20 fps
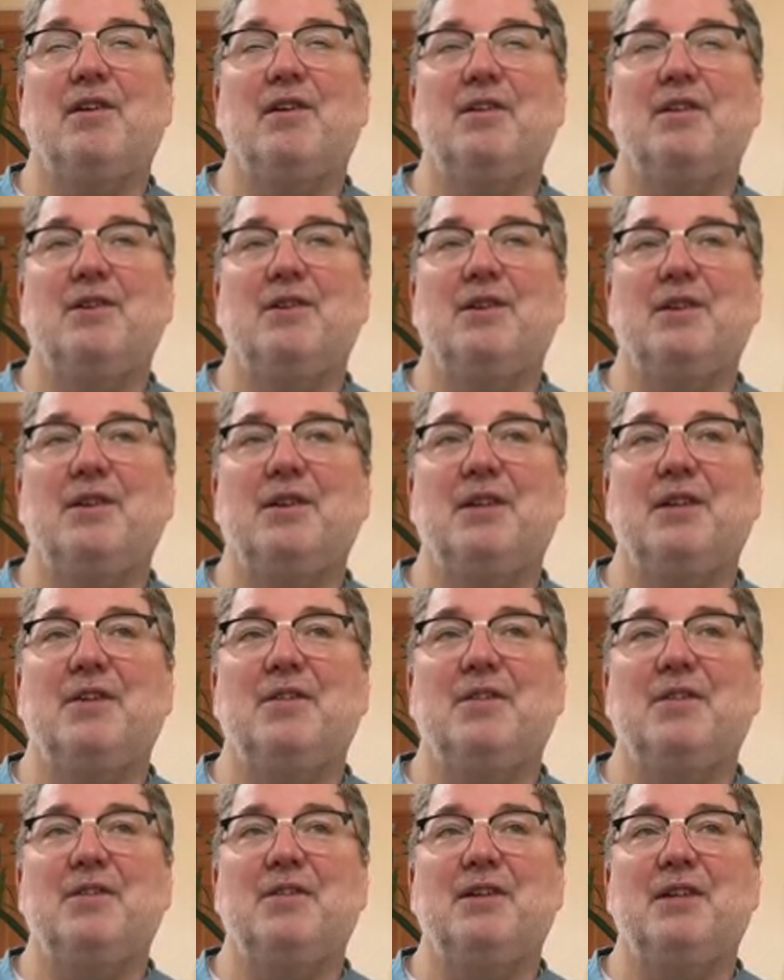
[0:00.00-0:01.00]
so you
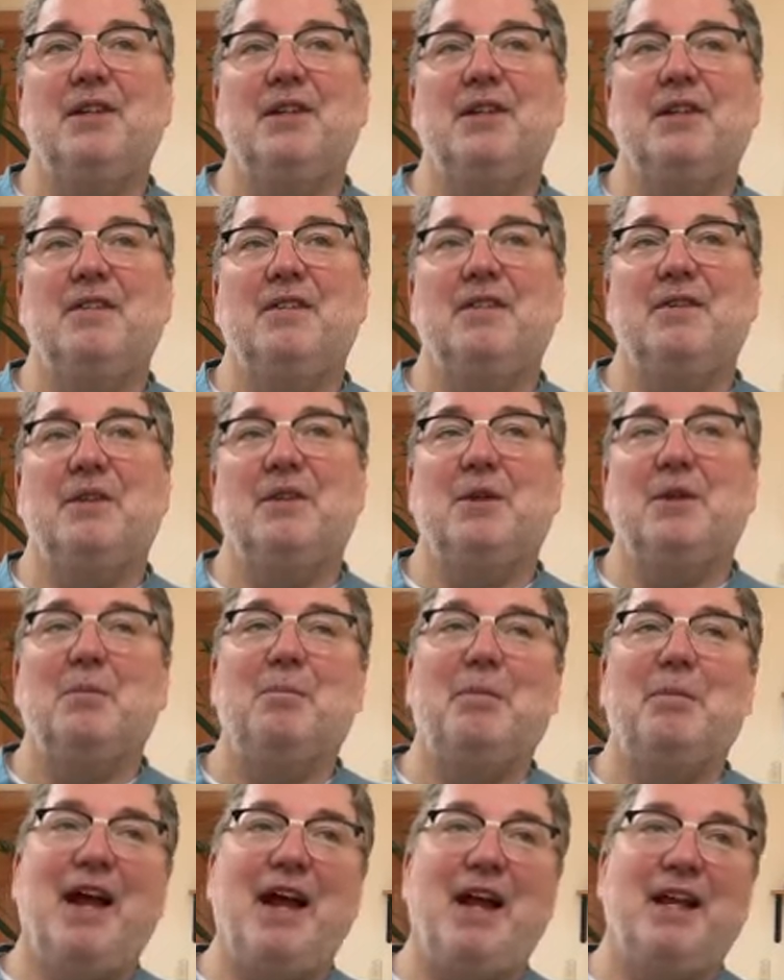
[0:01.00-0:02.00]
can receive, so the
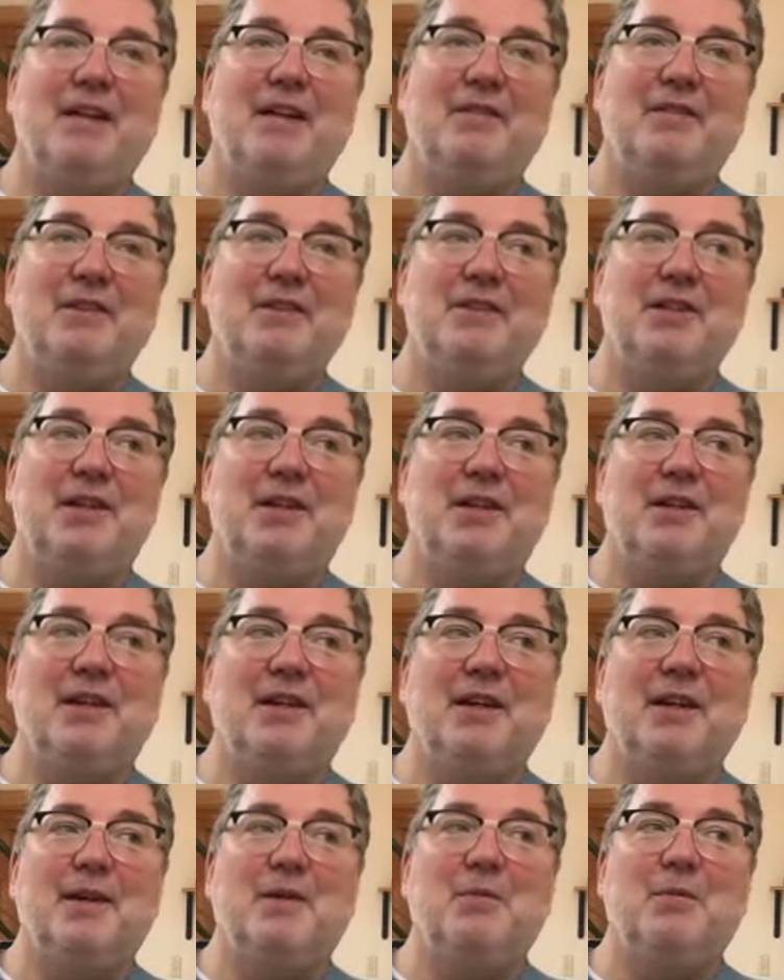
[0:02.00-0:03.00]
back of your chair
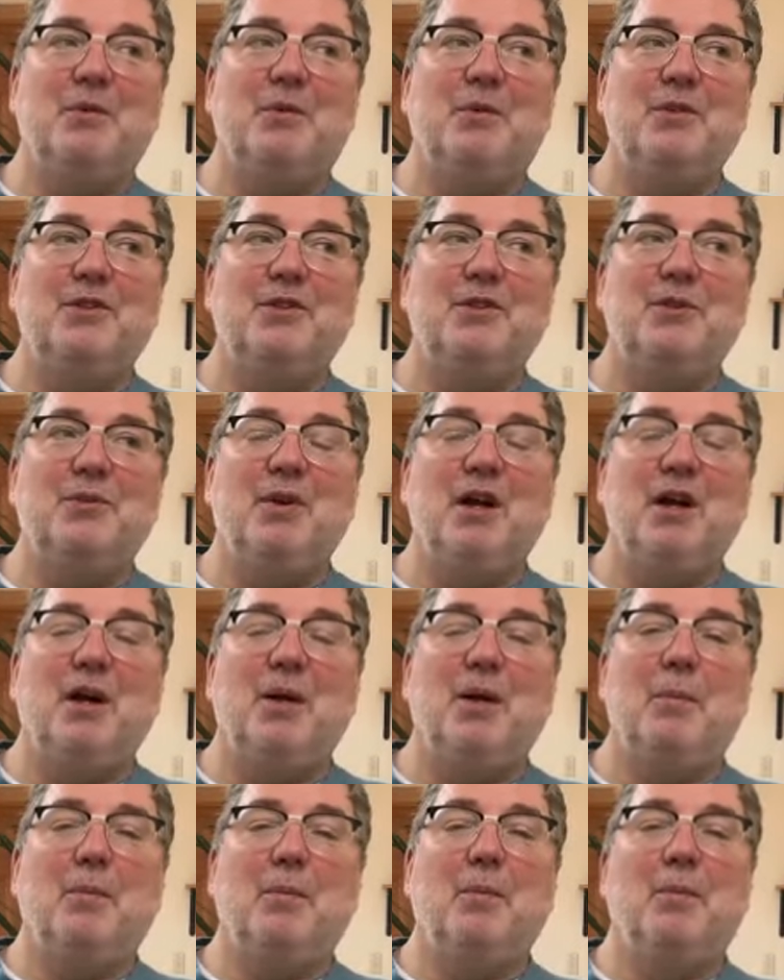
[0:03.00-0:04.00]
can help hold you
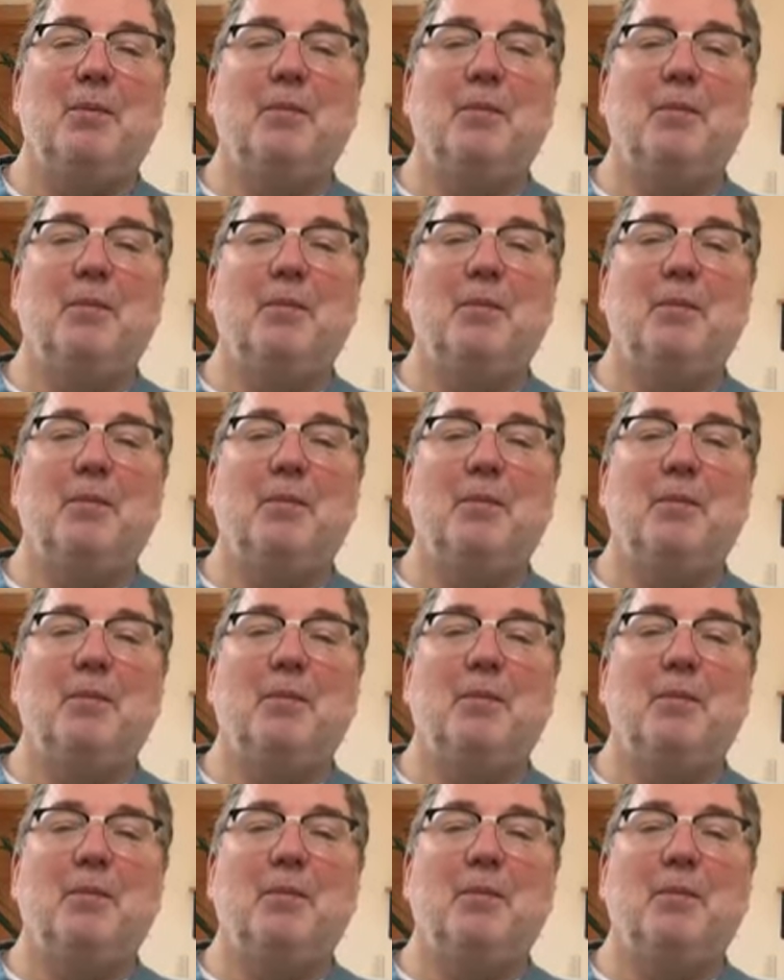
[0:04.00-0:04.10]
up.